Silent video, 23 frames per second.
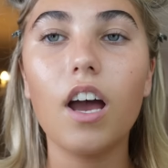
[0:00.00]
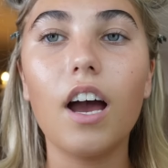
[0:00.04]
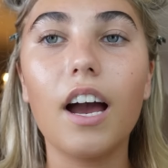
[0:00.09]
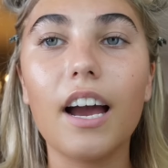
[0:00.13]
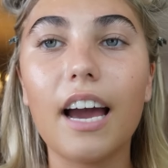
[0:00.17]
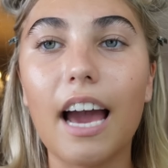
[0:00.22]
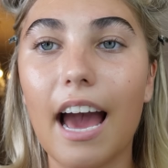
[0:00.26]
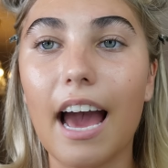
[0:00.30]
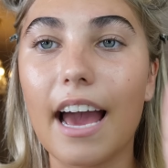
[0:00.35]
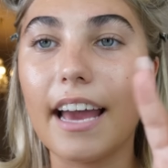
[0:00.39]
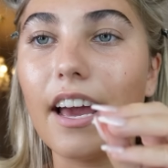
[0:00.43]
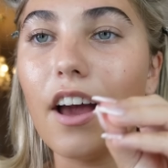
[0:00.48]

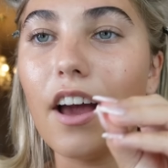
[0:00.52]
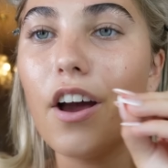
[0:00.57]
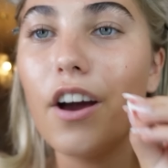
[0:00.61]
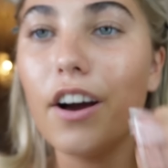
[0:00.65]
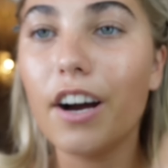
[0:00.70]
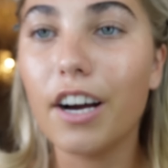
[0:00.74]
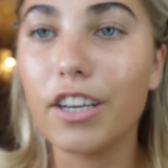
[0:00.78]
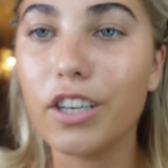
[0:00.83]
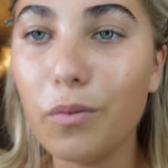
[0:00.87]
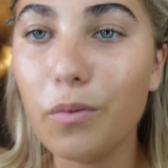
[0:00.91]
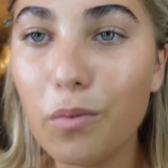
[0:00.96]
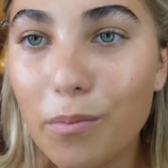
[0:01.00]
Okay,
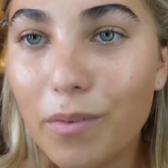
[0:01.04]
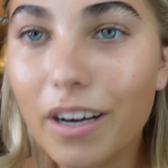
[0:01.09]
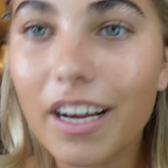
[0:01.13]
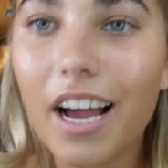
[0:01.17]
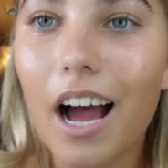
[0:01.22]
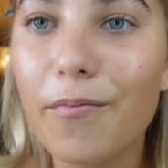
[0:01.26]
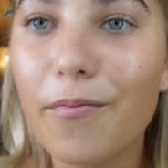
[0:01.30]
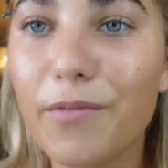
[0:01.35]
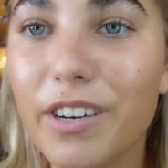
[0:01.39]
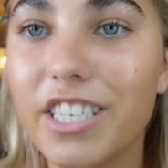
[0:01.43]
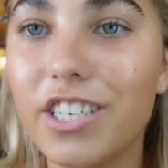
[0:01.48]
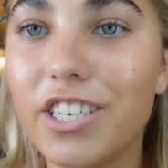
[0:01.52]
I don't want my
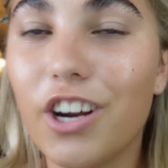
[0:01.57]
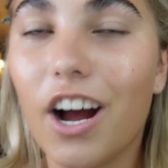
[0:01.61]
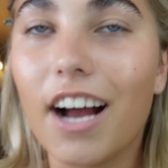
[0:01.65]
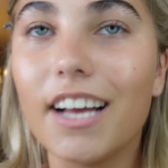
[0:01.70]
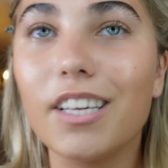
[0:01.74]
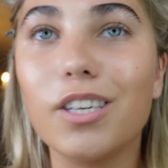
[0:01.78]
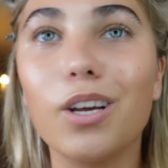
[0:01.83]
camera to die,